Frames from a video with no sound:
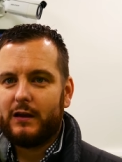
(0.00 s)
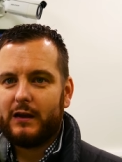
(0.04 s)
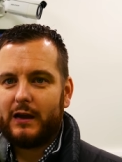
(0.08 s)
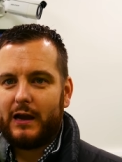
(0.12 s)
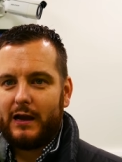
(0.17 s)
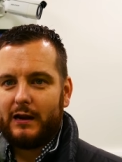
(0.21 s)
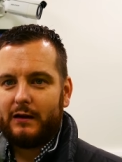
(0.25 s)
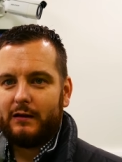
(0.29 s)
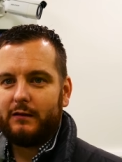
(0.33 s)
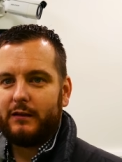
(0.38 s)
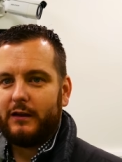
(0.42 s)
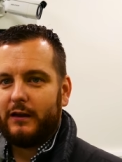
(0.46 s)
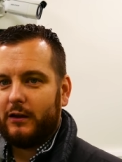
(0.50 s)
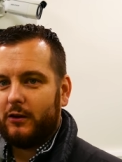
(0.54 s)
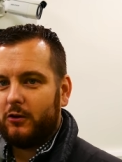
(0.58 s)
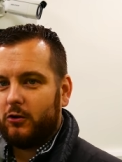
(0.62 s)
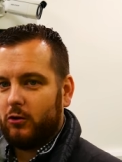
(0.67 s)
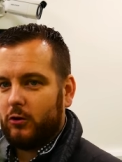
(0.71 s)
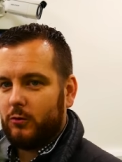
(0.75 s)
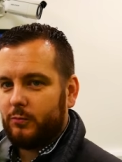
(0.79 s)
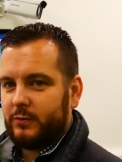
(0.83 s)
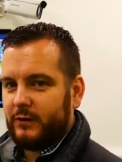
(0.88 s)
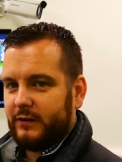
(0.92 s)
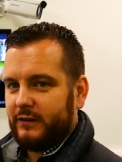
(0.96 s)
and
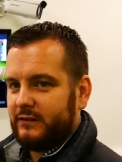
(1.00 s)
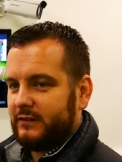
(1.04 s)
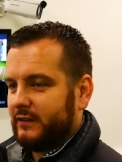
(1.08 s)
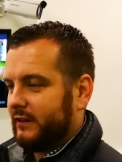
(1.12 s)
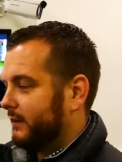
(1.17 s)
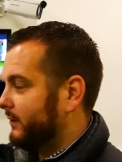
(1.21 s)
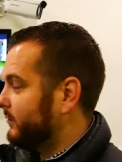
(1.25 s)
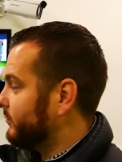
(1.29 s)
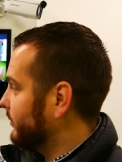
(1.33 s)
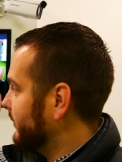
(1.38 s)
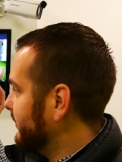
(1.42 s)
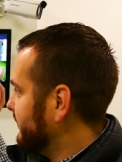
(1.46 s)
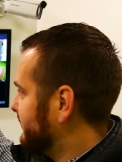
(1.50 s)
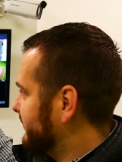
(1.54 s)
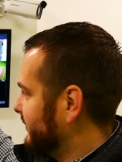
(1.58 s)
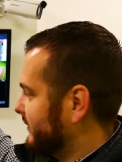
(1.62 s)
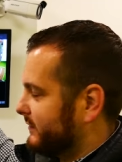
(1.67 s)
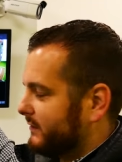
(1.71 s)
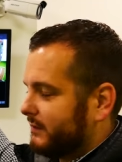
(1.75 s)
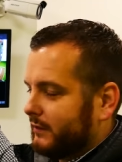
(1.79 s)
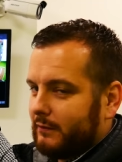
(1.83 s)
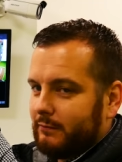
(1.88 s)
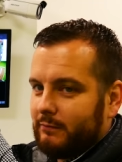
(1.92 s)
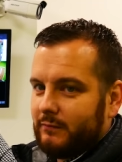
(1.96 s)
incorporate it into an
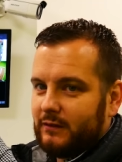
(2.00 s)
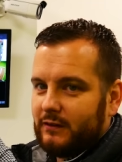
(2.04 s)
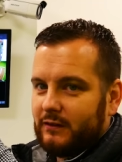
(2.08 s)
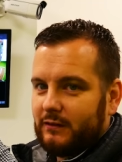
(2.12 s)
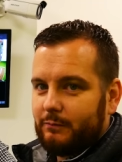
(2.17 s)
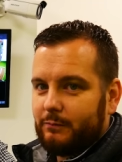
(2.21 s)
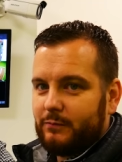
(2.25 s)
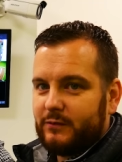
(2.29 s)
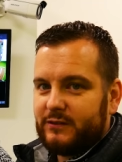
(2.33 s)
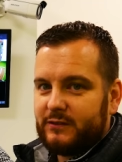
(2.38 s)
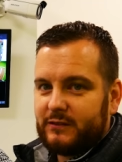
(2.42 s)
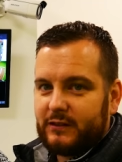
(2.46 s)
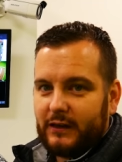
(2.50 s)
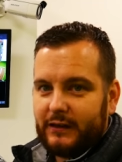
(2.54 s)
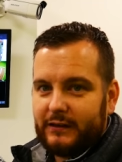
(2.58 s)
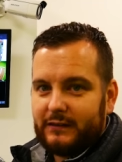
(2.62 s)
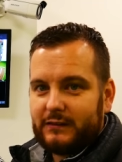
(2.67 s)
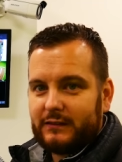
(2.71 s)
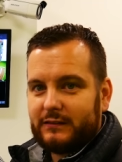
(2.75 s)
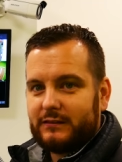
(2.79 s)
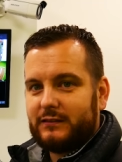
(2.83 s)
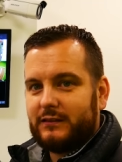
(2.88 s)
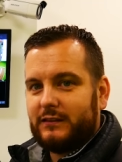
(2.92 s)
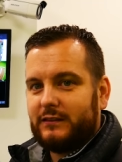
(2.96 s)
existing
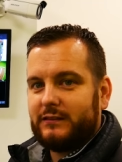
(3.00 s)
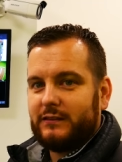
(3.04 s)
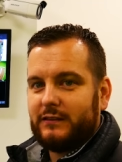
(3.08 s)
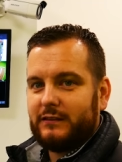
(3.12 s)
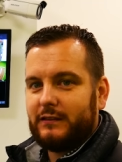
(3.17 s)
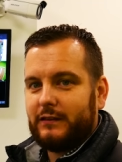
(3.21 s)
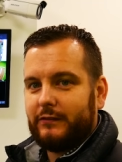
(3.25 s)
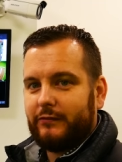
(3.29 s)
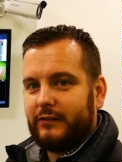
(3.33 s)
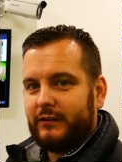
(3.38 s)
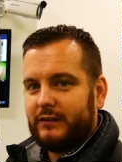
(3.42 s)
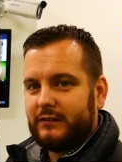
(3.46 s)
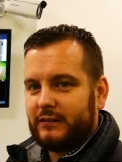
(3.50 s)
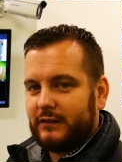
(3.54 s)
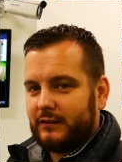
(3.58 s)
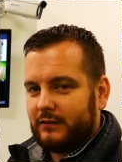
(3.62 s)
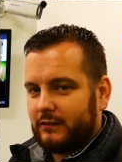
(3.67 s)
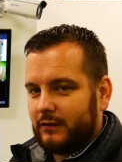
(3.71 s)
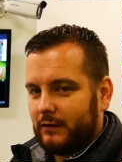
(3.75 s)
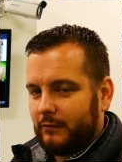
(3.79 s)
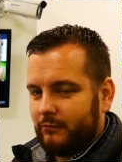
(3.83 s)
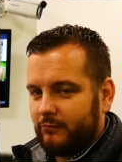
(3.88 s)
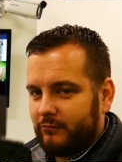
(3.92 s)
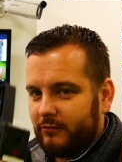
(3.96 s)
site CCTV
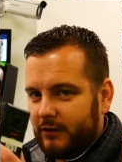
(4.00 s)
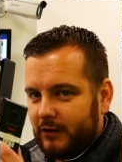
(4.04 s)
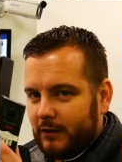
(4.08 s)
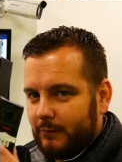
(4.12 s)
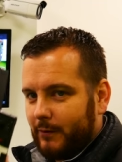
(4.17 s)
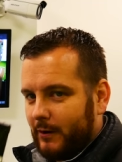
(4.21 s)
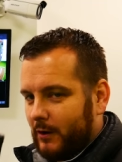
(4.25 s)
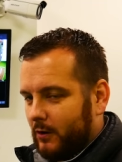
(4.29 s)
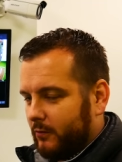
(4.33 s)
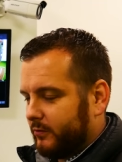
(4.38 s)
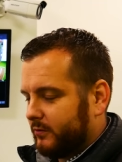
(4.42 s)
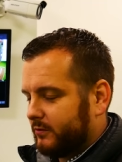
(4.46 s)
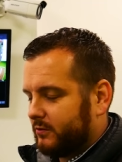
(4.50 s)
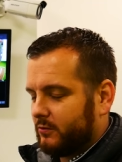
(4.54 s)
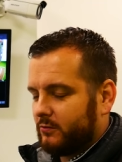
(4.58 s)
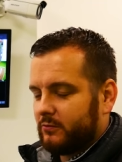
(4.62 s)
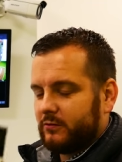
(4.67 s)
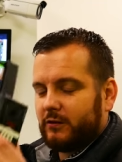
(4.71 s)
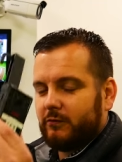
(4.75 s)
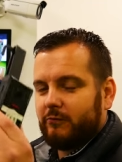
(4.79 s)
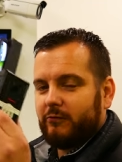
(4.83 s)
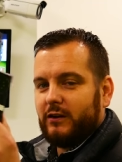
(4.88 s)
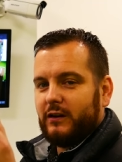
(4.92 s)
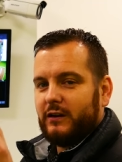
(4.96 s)
system. Really powerful
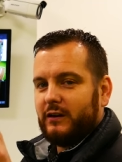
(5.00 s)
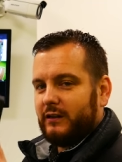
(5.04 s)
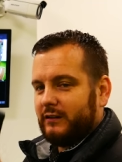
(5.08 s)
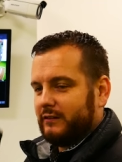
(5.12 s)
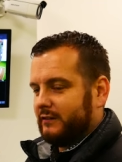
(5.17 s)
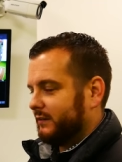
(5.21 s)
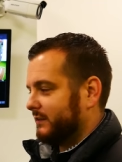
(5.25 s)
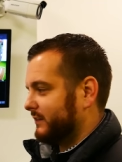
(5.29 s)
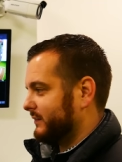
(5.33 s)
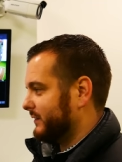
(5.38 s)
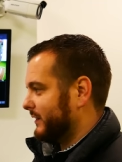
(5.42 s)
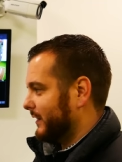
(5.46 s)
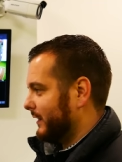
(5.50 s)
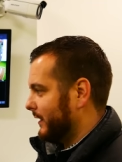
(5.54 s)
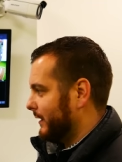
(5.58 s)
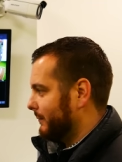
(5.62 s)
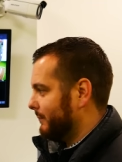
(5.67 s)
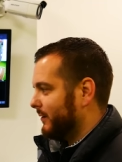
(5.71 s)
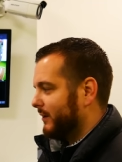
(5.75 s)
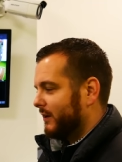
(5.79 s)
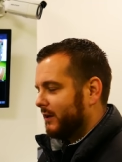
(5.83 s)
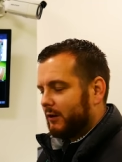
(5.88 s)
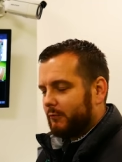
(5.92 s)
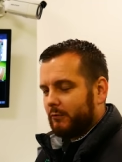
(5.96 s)
solution, really easy to set
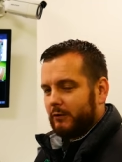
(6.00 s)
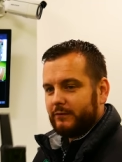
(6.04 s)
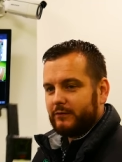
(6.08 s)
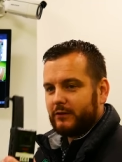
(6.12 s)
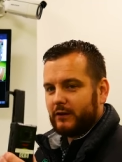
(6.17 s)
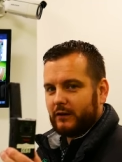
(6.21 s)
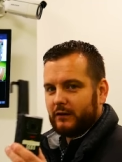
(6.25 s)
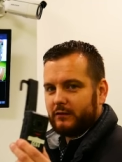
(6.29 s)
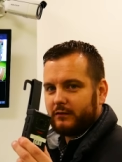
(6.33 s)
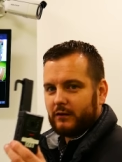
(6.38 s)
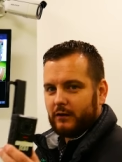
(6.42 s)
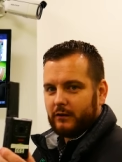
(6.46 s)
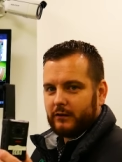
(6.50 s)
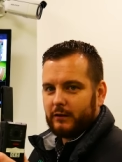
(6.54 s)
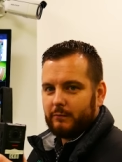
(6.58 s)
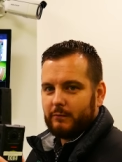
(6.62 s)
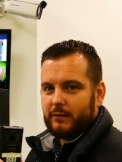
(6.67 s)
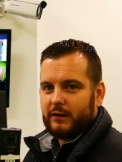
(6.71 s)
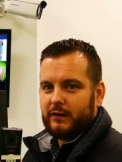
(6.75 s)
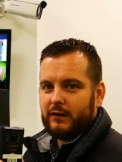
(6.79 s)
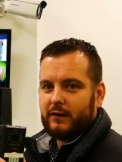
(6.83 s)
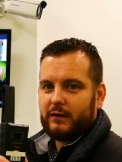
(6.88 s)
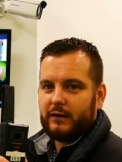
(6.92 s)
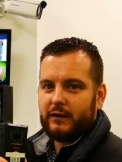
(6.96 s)
up. We've done a
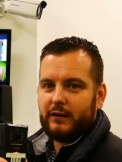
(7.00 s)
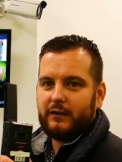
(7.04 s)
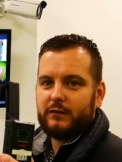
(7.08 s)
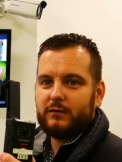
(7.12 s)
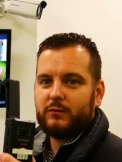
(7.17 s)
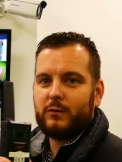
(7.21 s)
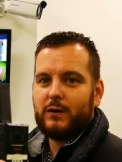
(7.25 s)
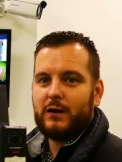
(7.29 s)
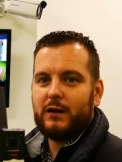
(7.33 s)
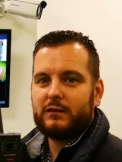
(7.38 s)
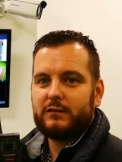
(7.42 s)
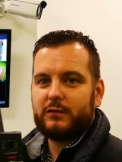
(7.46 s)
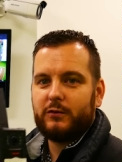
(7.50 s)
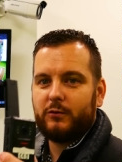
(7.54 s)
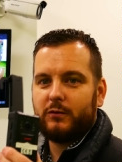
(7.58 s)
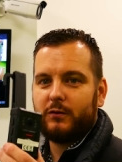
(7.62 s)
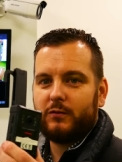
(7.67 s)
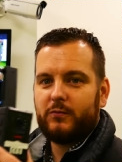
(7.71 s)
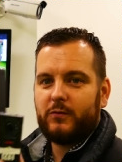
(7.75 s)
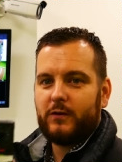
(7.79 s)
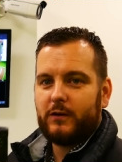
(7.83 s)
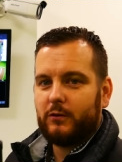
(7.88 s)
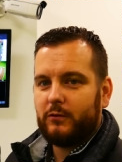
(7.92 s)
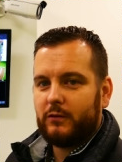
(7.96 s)
document on it as well, so you
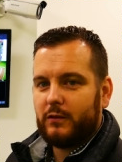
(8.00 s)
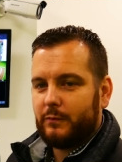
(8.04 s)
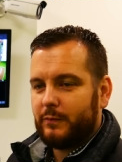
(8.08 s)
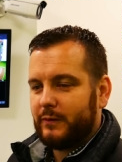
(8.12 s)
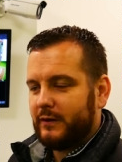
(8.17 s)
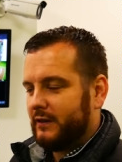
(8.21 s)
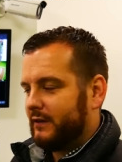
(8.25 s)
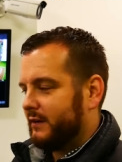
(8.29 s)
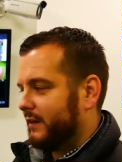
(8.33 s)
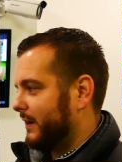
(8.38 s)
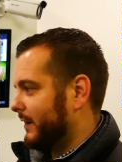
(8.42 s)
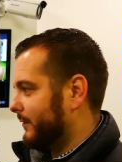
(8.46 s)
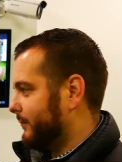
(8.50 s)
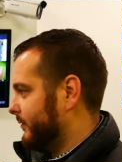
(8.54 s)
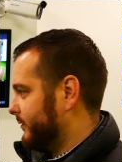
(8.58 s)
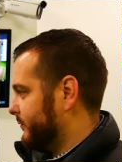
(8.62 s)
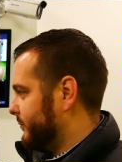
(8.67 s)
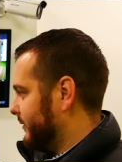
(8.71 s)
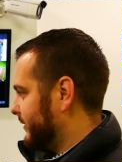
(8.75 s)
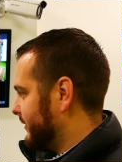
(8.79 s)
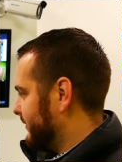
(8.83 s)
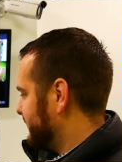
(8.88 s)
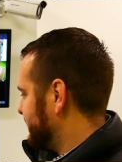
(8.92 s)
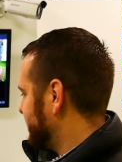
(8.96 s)
can follow the PDF, which
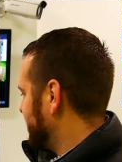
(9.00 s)
we can